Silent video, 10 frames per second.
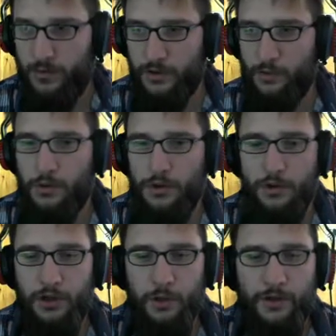throw down a
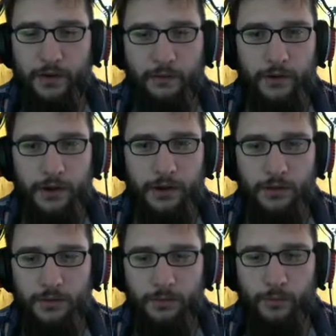quick save and
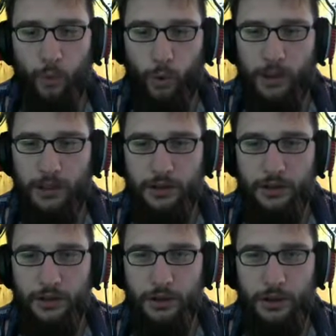break
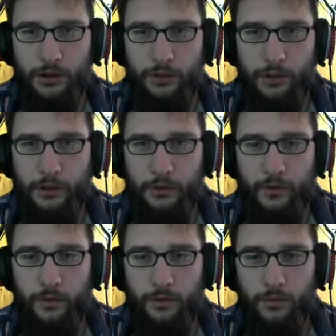into that house.
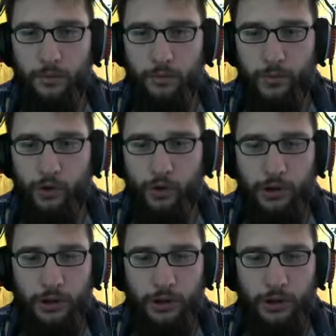Yoink.